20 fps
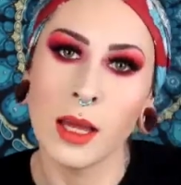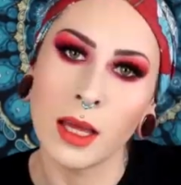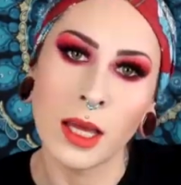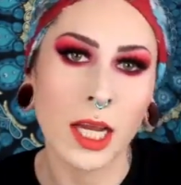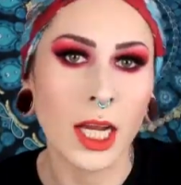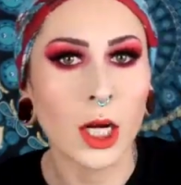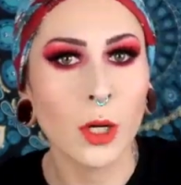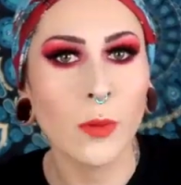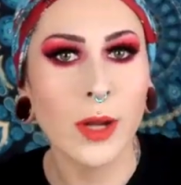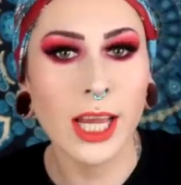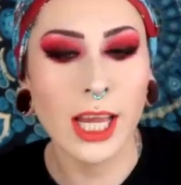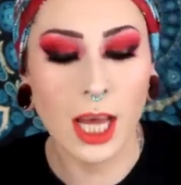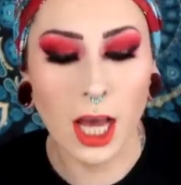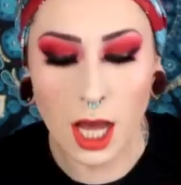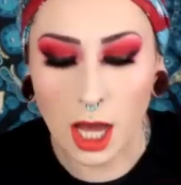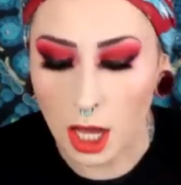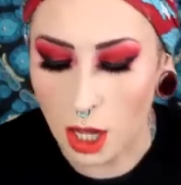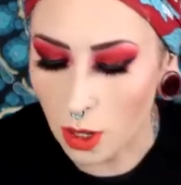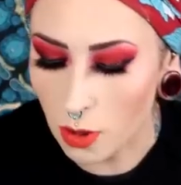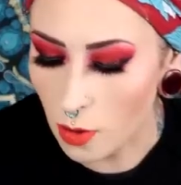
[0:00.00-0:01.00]
Here we
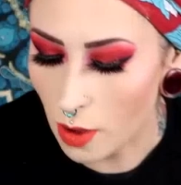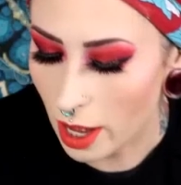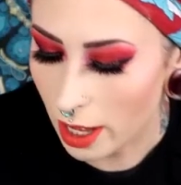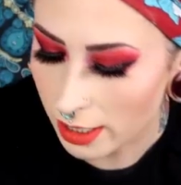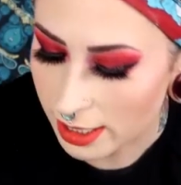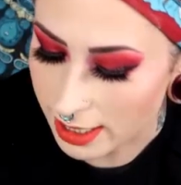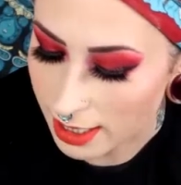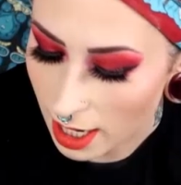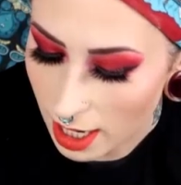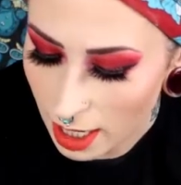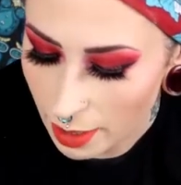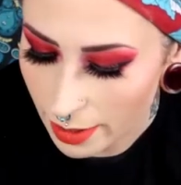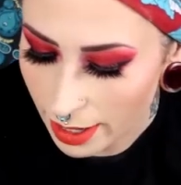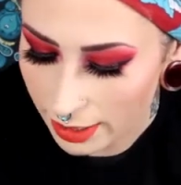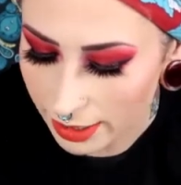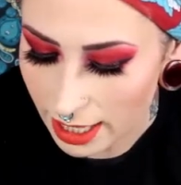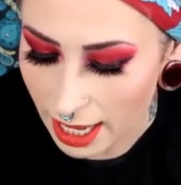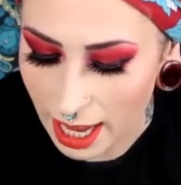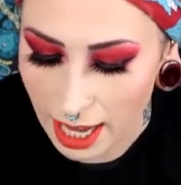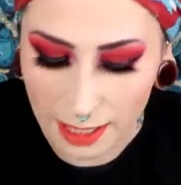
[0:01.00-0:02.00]
go. Sorry
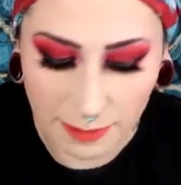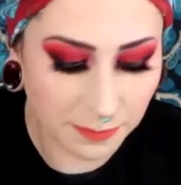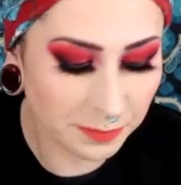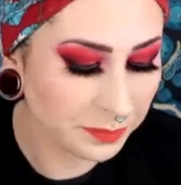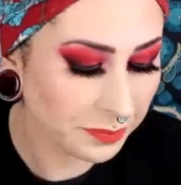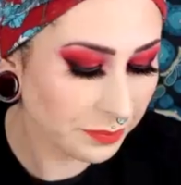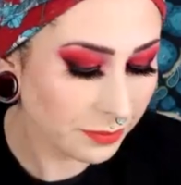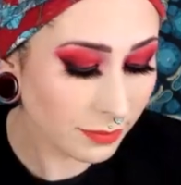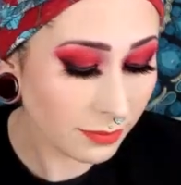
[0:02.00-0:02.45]
about that.